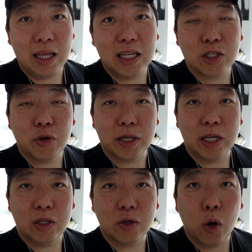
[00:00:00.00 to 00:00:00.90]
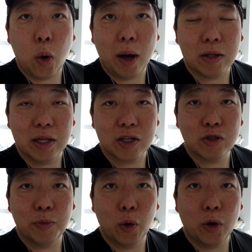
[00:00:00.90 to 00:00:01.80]
I think it's a great day to go out and
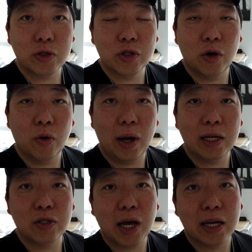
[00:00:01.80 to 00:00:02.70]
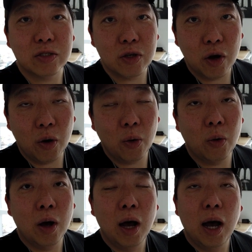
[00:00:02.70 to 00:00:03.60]
explore. So, as you guys
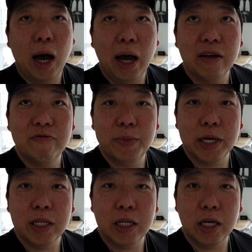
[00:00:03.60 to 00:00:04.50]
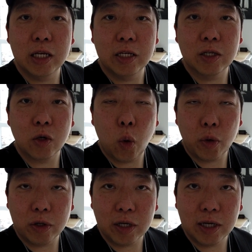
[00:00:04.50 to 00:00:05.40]
know, I have been in
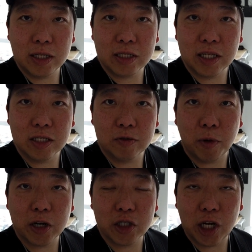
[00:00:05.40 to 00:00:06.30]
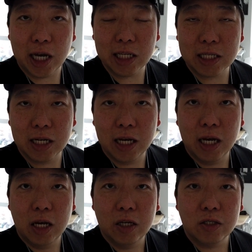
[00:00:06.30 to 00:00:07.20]
quarantine since March 8.
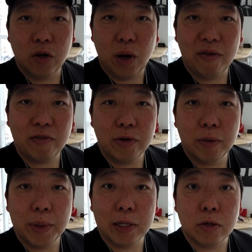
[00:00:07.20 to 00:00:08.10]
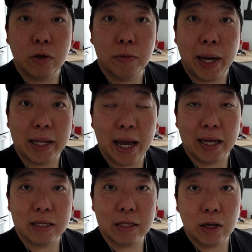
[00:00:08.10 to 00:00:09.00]
So, I haven't really been to
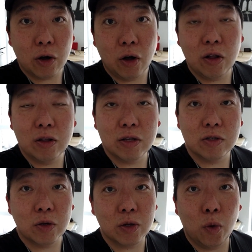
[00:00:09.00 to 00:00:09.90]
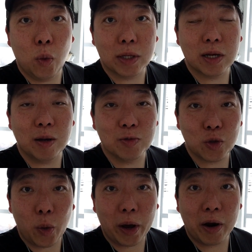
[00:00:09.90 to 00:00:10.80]
Manhattan at all. Don't know what
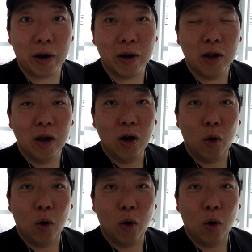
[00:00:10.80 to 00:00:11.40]
Times Square